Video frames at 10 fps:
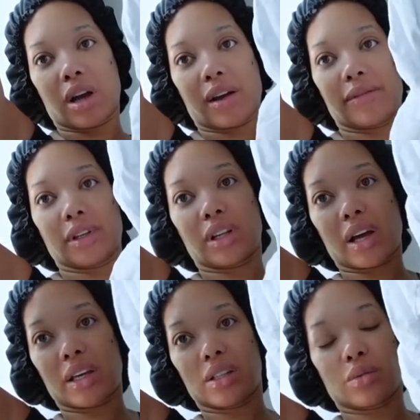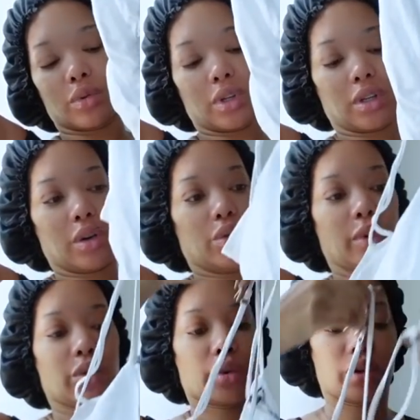I felt like it's real. It would
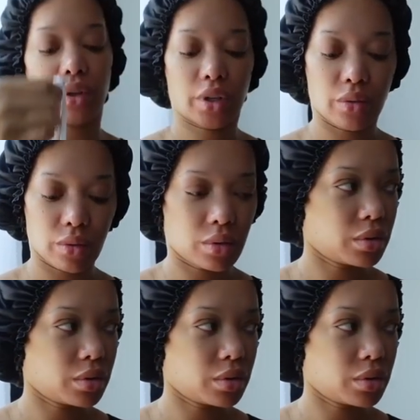be real cute.